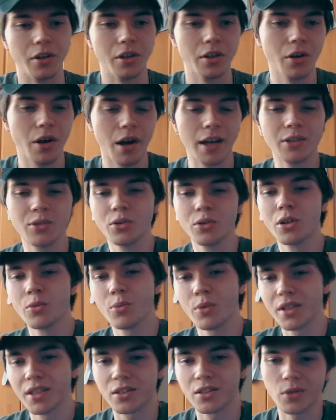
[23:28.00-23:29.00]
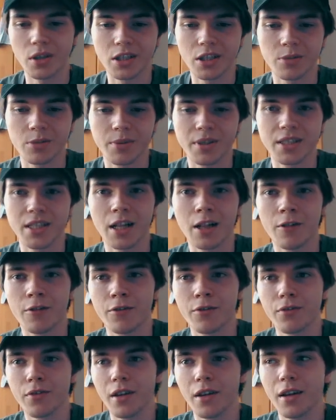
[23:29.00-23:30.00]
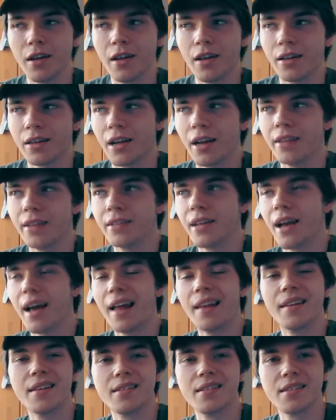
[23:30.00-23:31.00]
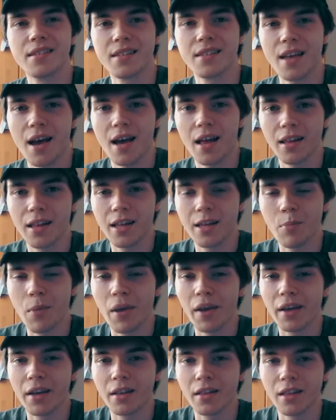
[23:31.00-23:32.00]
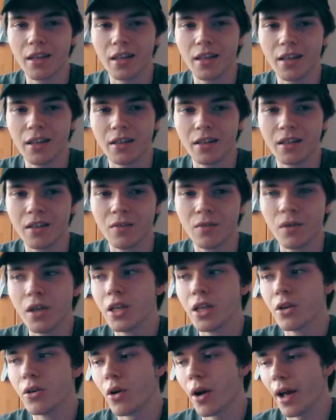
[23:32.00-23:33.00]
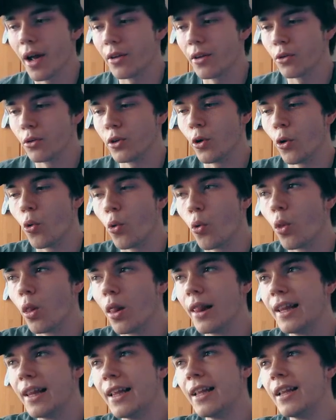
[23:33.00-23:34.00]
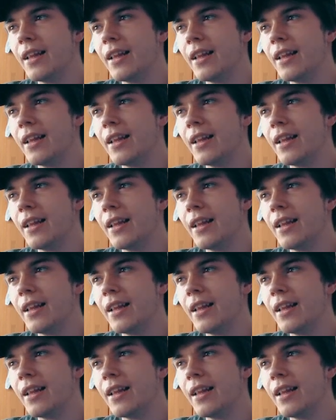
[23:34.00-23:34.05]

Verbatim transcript: You know, I do not want to stretch myself, uh, kind of unnecessarily making the the video and or the whole